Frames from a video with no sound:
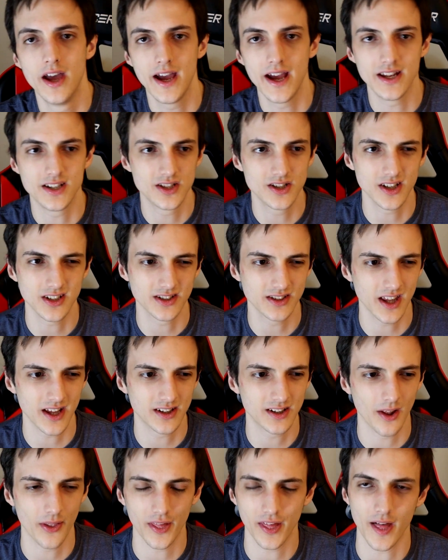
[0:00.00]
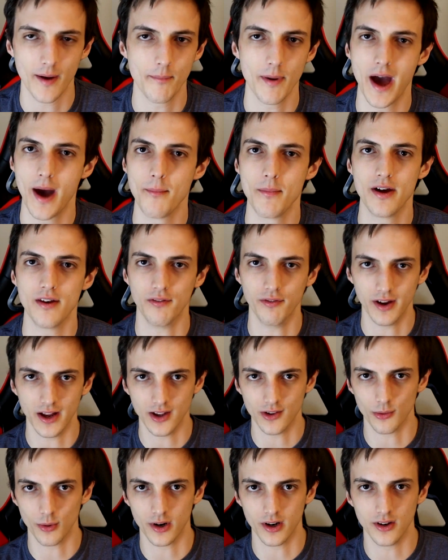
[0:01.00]
It's just like something that Batman
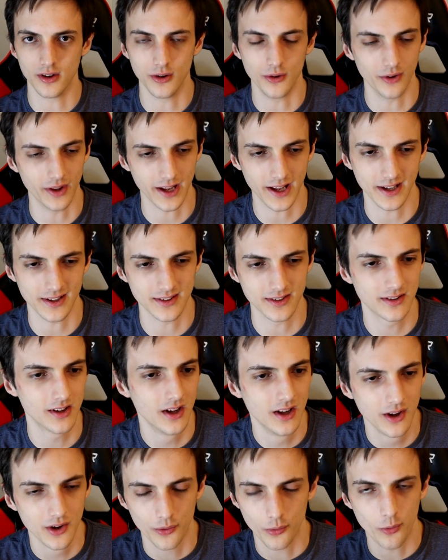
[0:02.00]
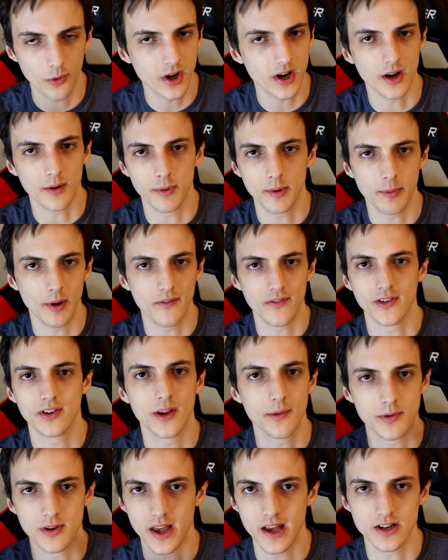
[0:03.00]
fans want to do. Like, it's weird. People have this
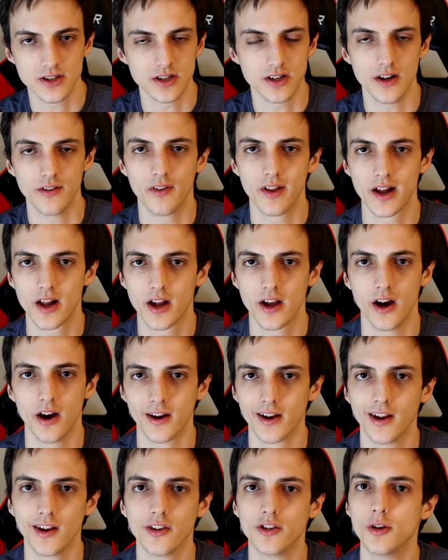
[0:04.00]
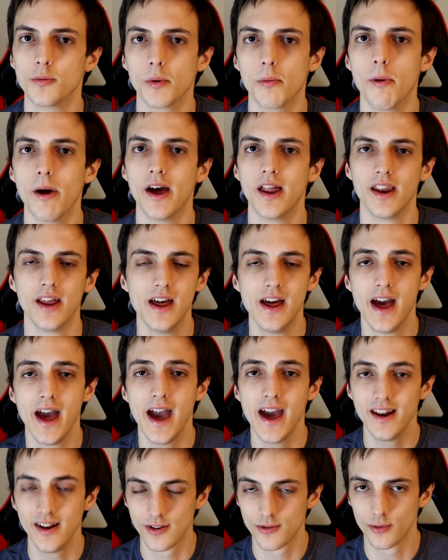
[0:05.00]
obsession of like cucking Superman,
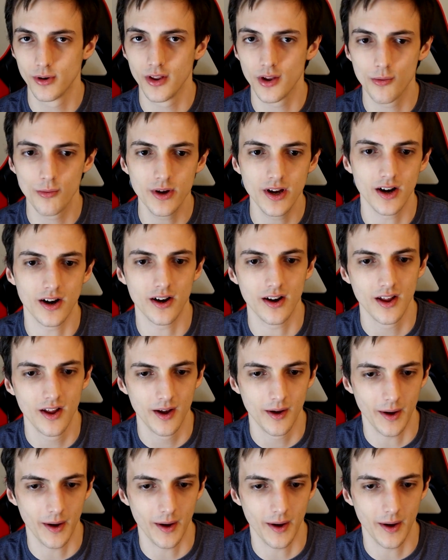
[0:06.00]
and it's really weird.